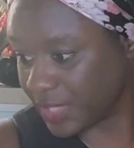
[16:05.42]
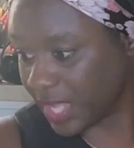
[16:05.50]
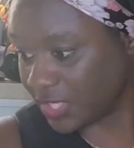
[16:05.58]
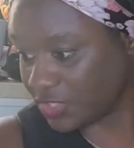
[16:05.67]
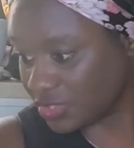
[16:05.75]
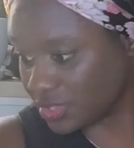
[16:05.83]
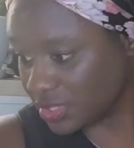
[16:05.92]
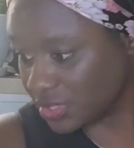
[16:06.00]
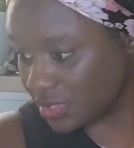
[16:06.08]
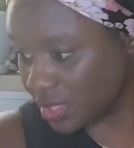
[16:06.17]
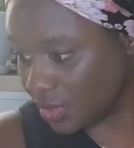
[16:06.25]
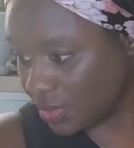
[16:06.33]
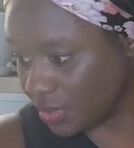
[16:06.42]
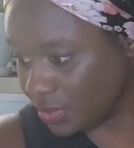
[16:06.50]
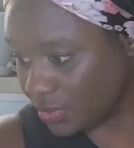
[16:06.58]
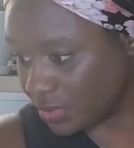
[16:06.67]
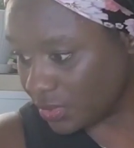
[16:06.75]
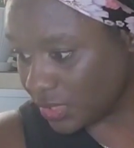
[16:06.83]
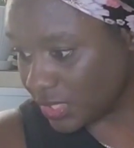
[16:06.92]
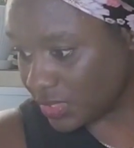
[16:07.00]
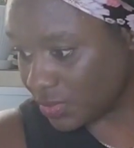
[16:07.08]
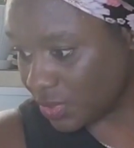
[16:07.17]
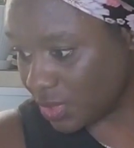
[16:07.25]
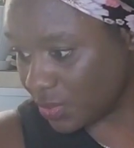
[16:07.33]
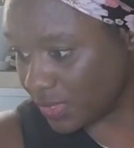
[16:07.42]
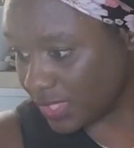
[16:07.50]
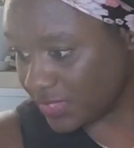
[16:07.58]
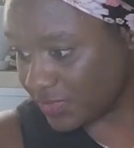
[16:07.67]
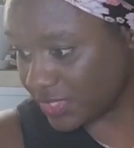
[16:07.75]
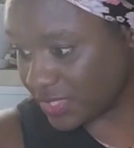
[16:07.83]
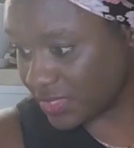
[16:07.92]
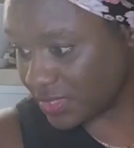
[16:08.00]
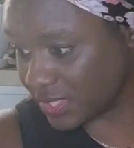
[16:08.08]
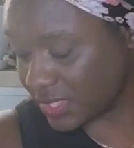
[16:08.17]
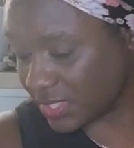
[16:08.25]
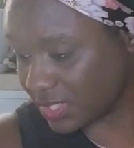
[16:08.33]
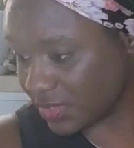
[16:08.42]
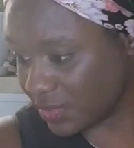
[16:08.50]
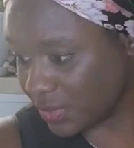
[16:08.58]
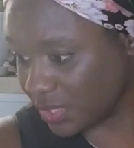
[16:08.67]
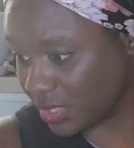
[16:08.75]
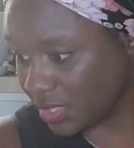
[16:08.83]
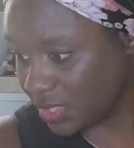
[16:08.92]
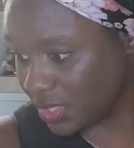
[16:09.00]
Actually, no, hold on, that's the wrong one. That's the other one.